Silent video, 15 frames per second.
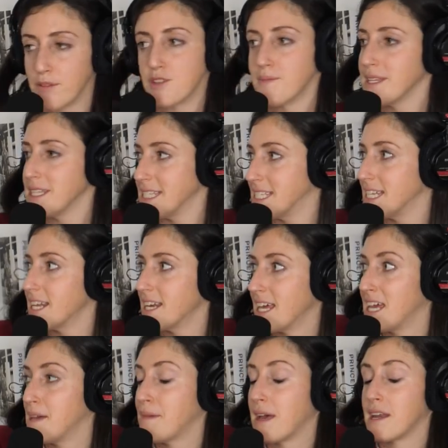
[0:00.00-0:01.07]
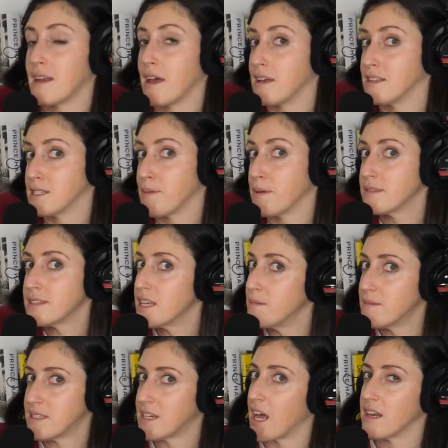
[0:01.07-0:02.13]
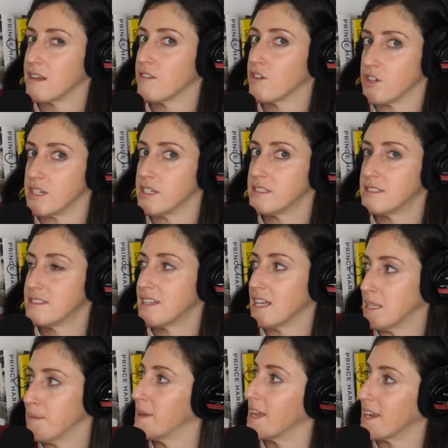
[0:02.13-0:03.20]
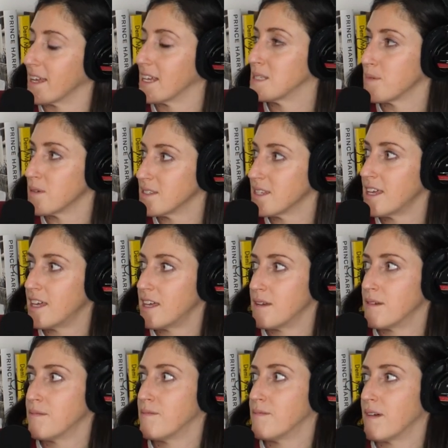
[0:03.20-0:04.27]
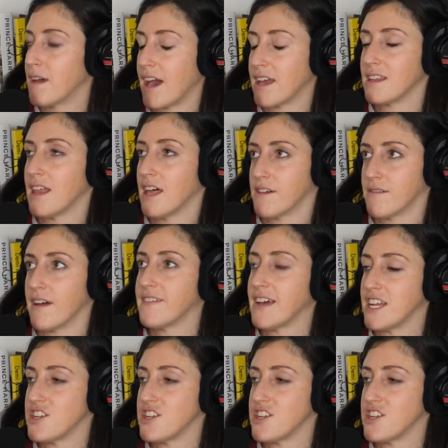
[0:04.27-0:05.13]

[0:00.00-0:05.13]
people should be listening to him and supposedly he was not good at the beginning. Supposedly he had a lot of rough